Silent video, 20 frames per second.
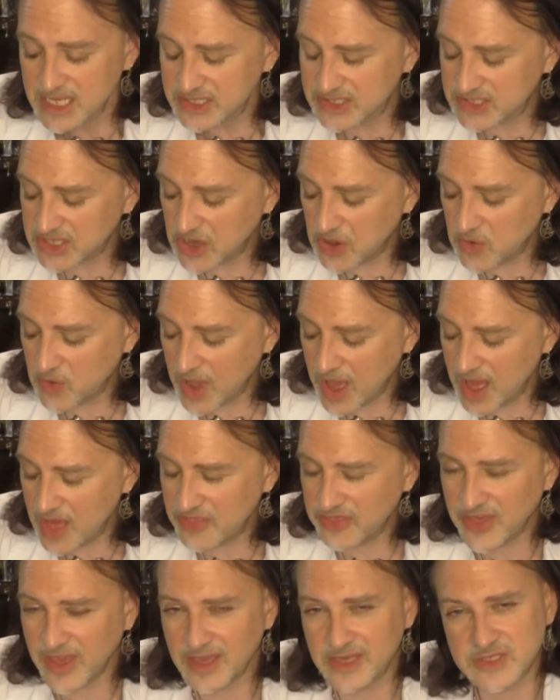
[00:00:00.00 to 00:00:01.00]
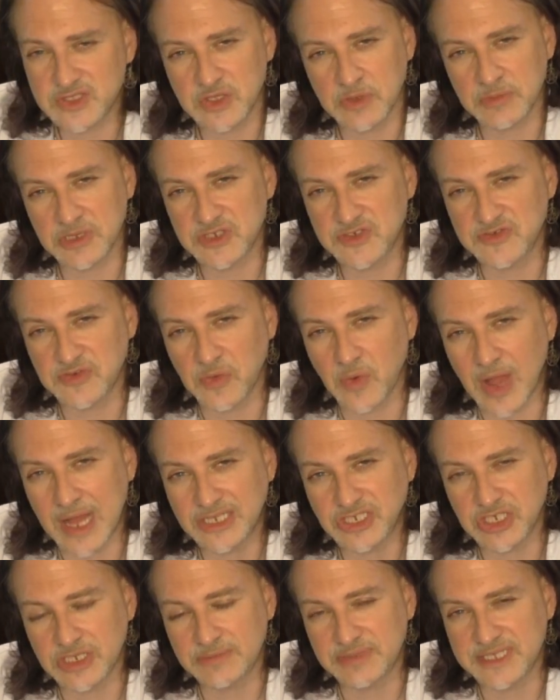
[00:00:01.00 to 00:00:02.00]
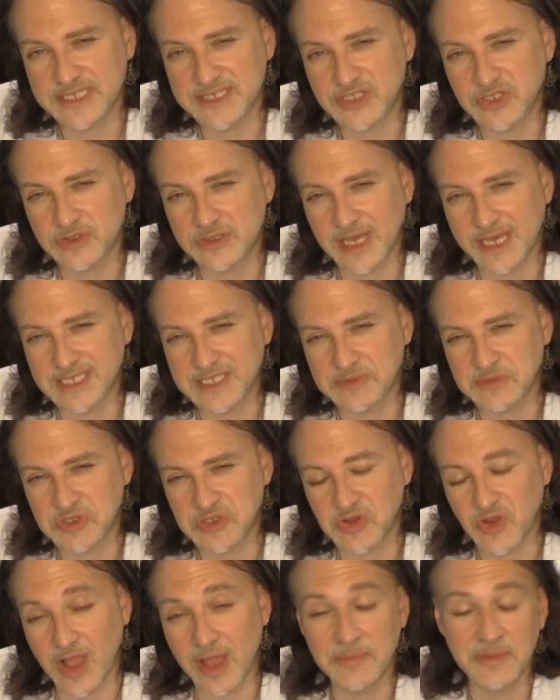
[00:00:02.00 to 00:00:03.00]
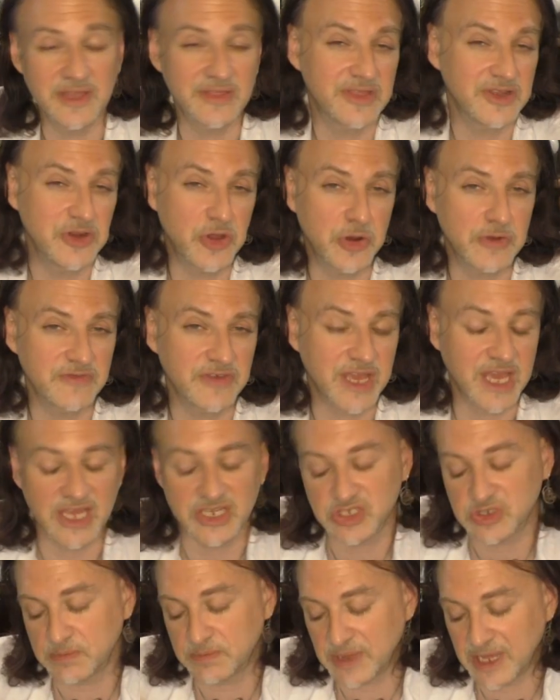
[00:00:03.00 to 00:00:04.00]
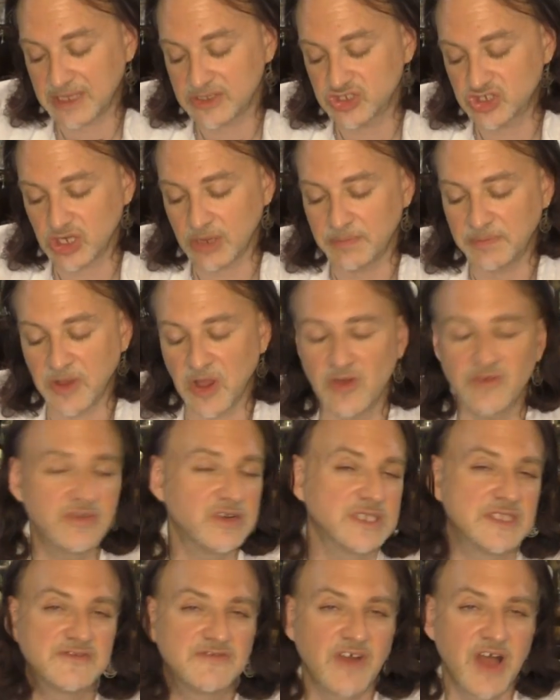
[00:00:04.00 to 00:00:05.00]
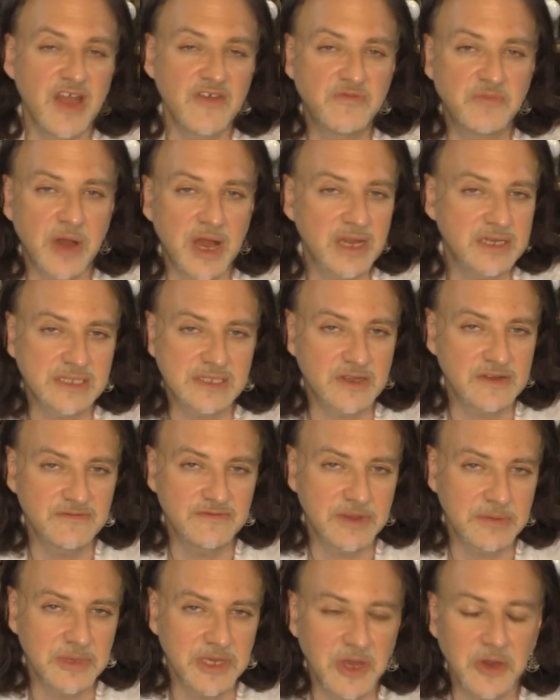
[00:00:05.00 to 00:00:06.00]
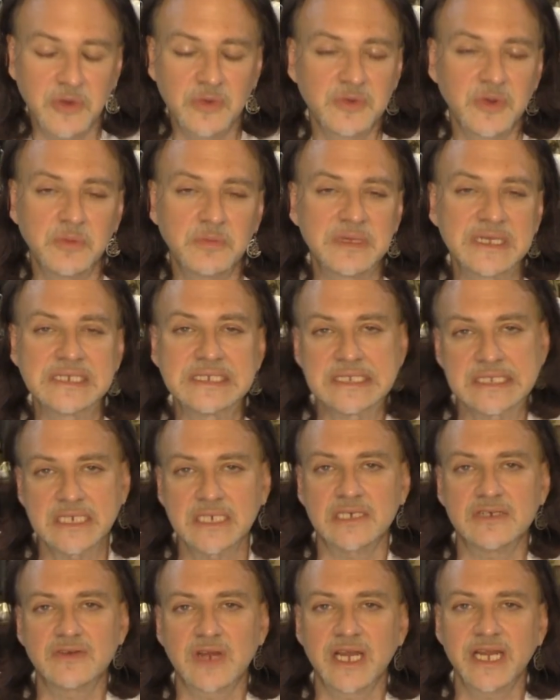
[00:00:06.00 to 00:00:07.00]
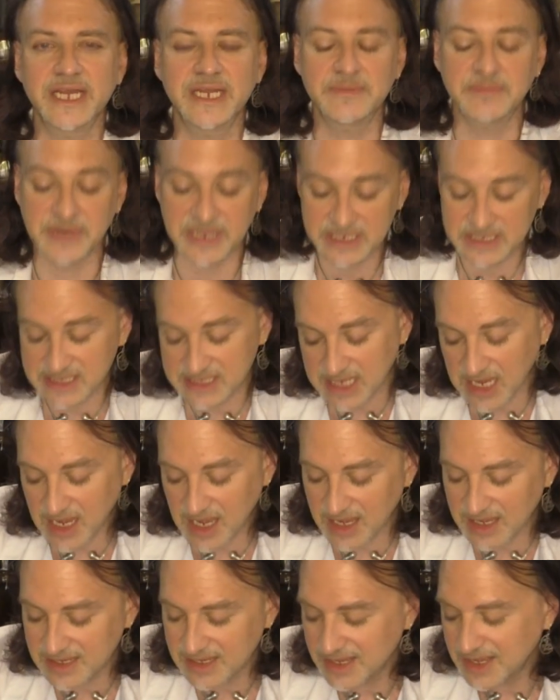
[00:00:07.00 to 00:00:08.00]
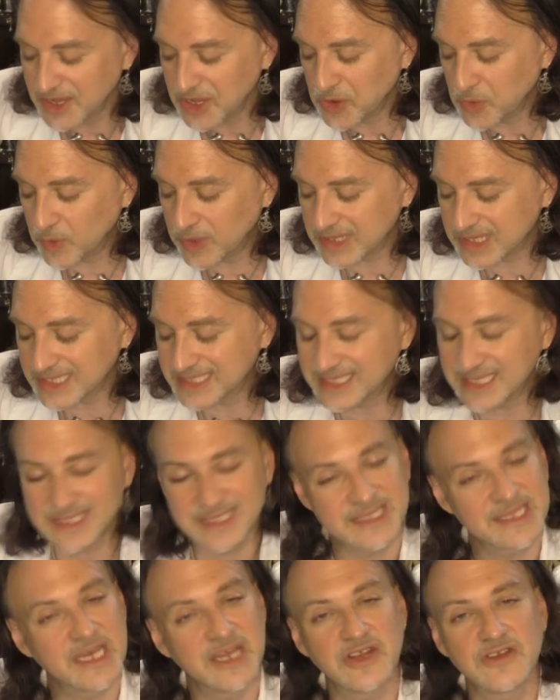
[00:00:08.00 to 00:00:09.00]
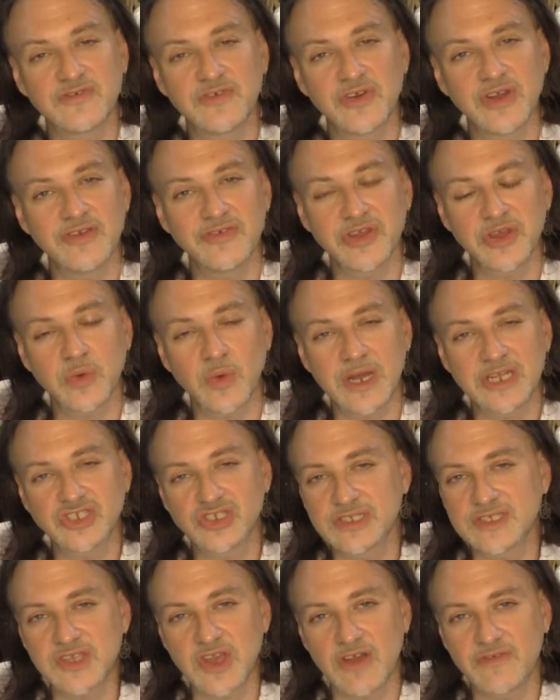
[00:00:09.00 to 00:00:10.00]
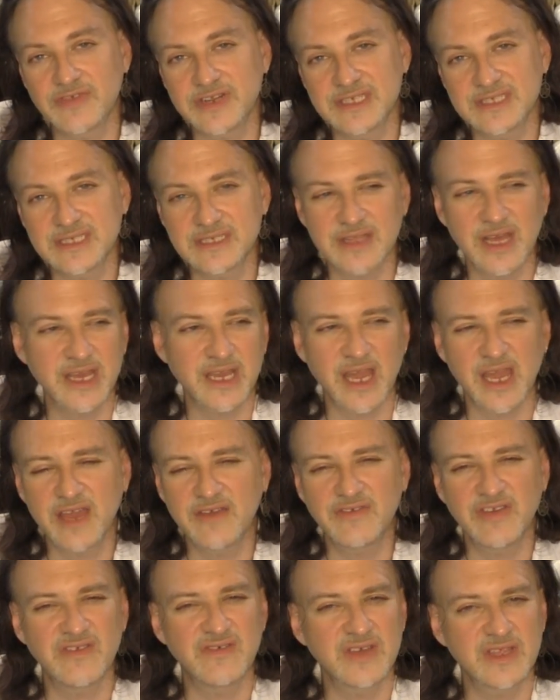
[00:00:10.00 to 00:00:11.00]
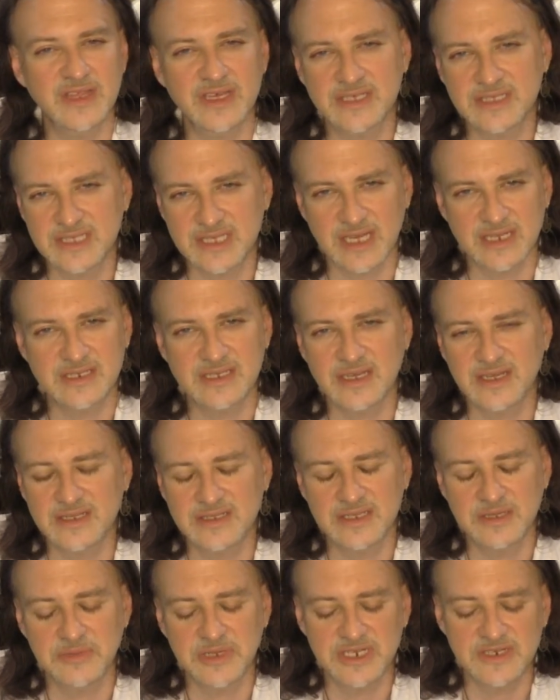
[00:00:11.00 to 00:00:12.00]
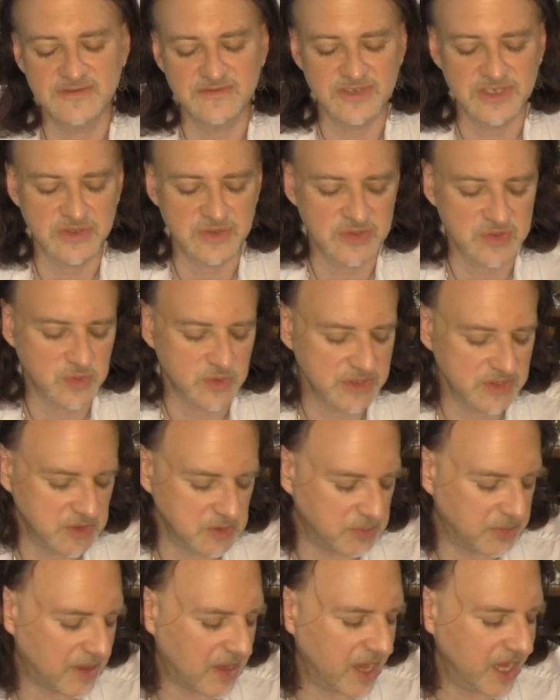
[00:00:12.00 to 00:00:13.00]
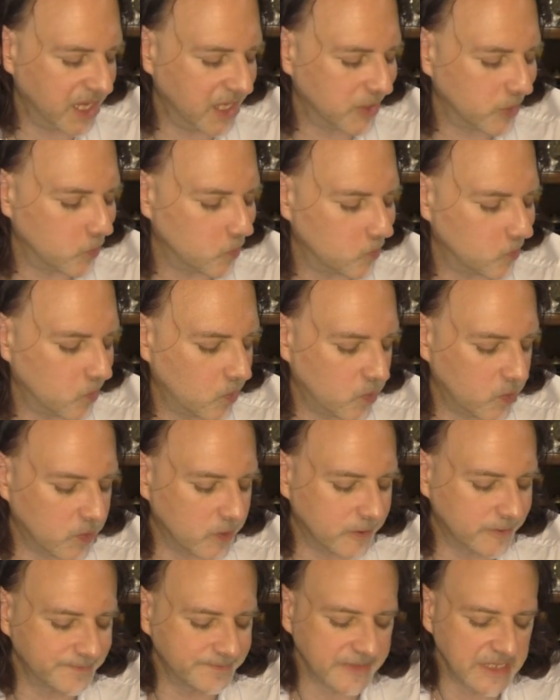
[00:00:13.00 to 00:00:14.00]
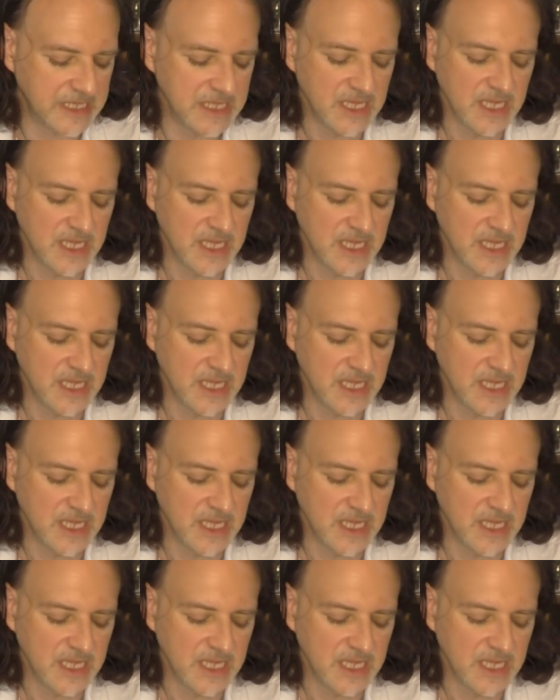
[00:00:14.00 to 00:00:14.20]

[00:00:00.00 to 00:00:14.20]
So thank you so much for watching. Please do like, subscribe, hit the notification bell, jump over. It's $5 on Vimeo. No big deal, right? But we'll exist there forever. You watch it as often as you like. I have everything set to unlimited views once you buy it. Cool, cool.